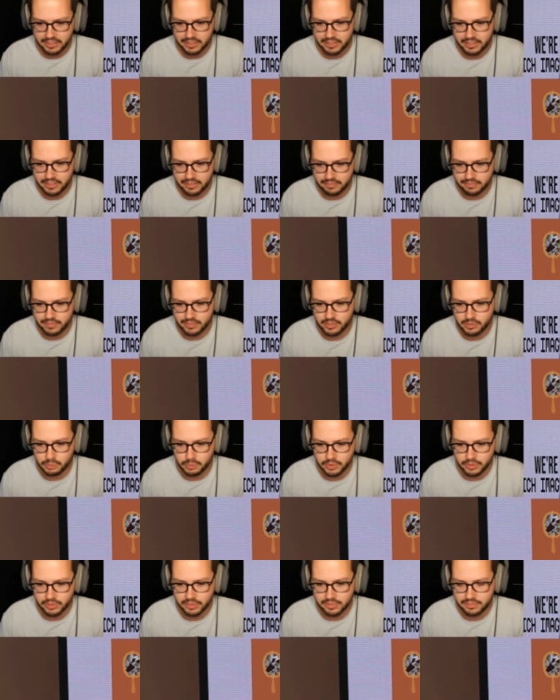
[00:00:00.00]
And this
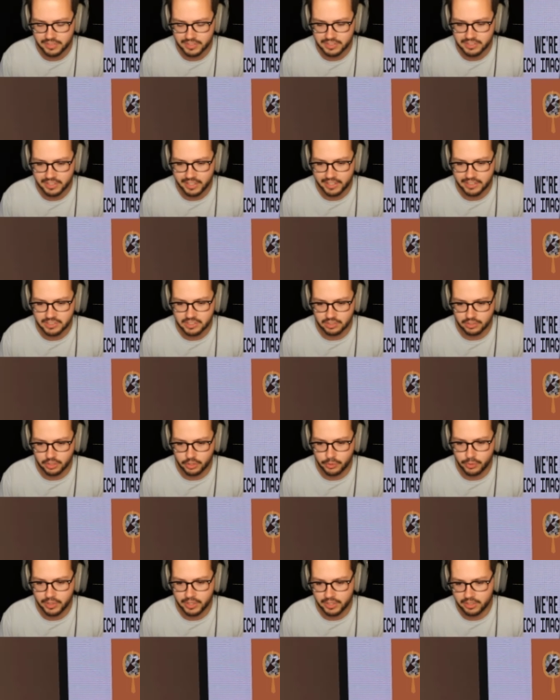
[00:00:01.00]
really, if this guy's
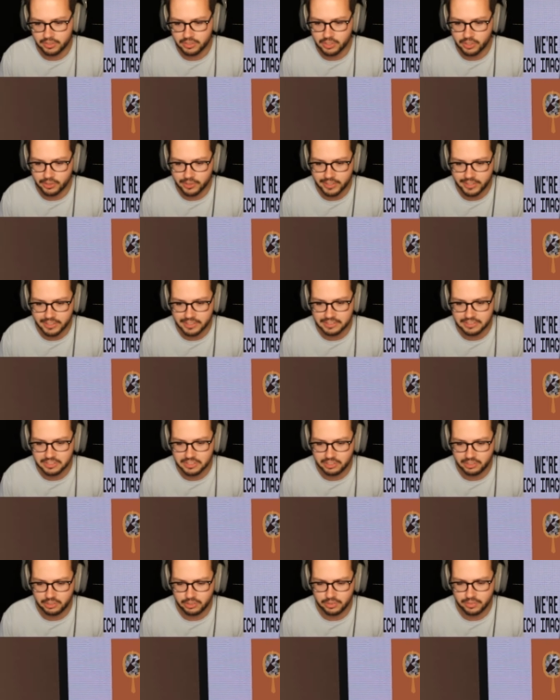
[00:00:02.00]
alone in the dark, I can
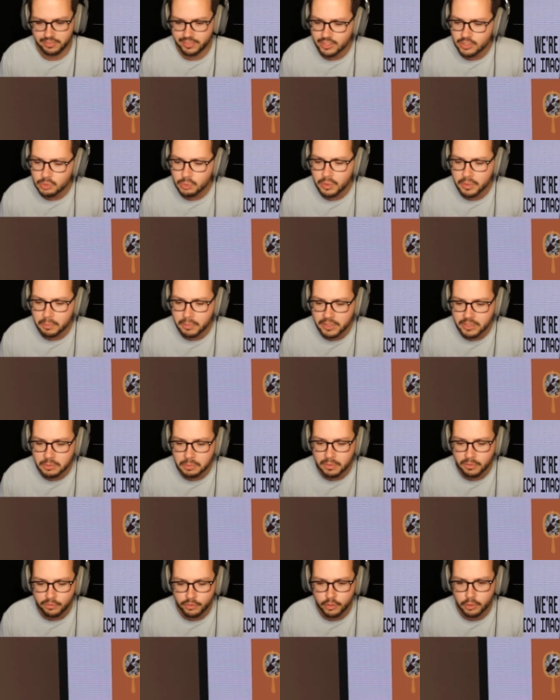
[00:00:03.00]
see you. This one makes
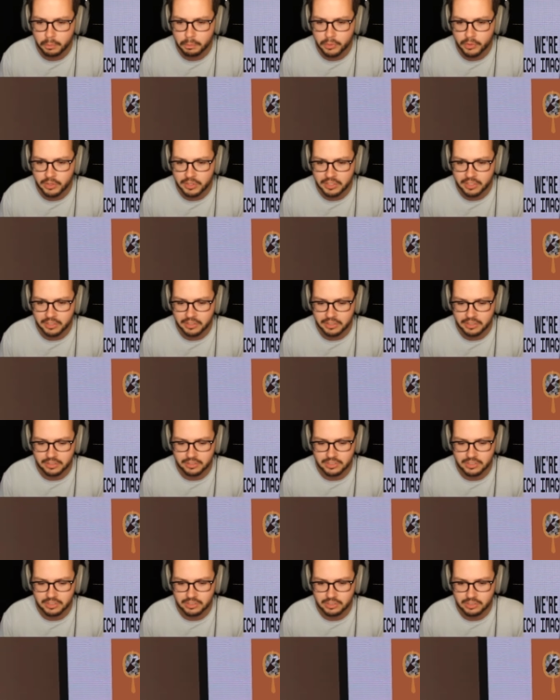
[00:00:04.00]
me feel pretty
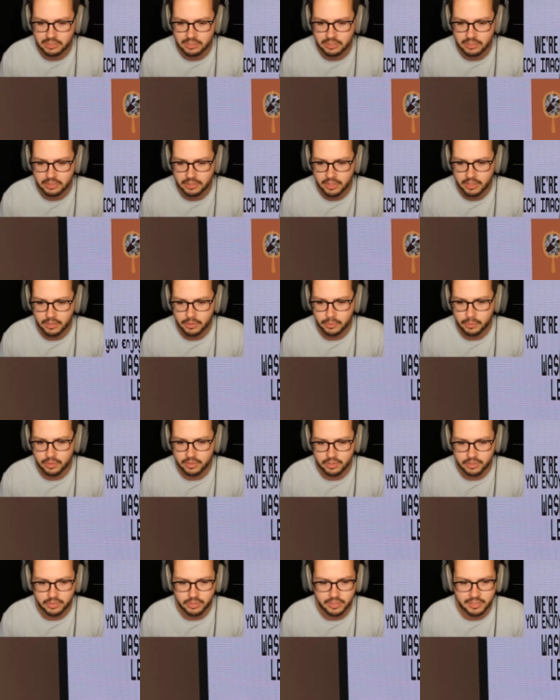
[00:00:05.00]
uneasy, so we're going
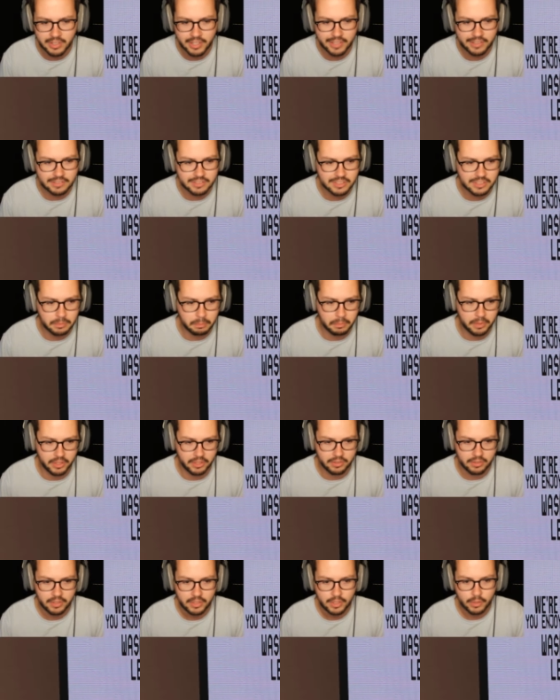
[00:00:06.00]
to click that and
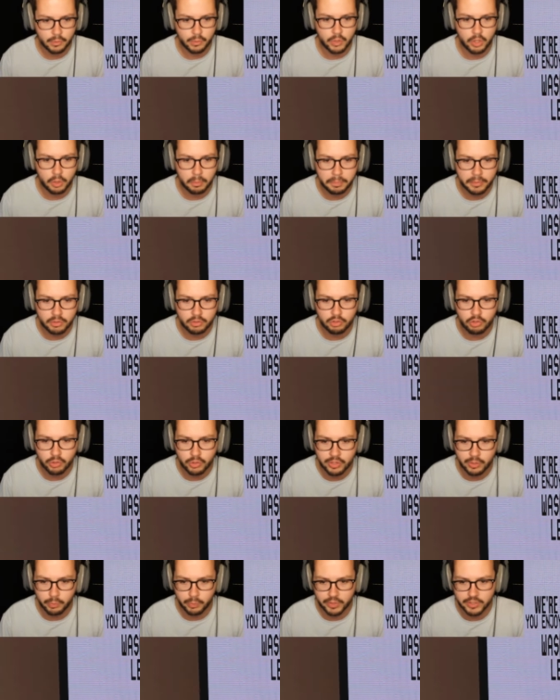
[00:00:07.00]
submit. We hope you
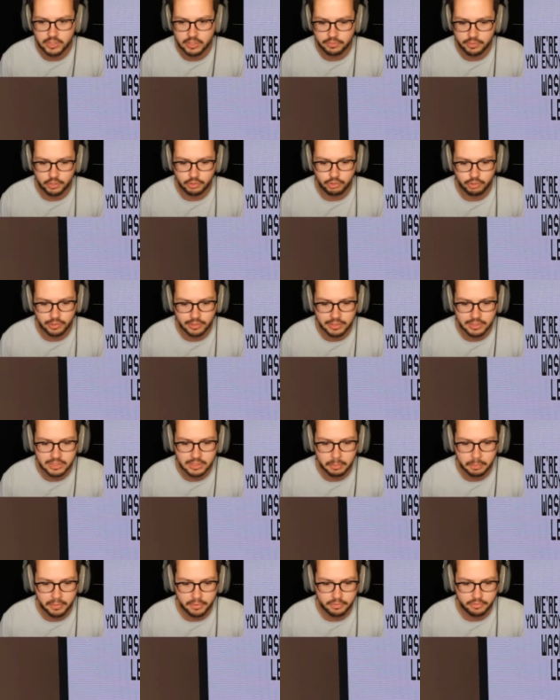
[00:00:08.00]
enjoyed the rest of your journey
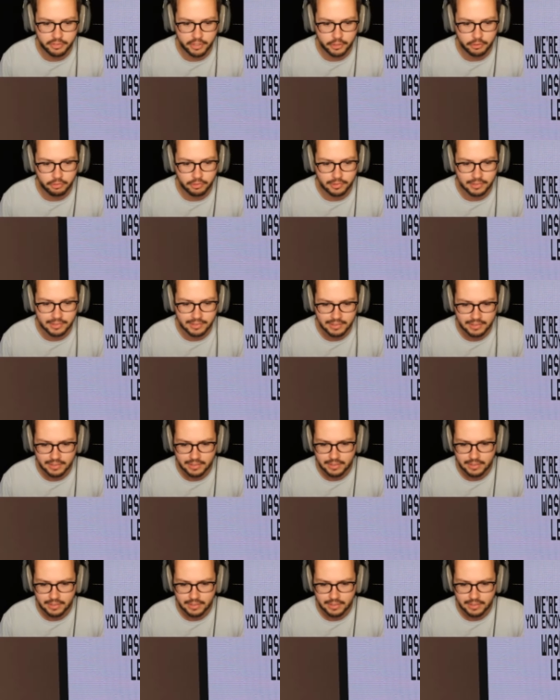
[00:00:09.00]
to perfection.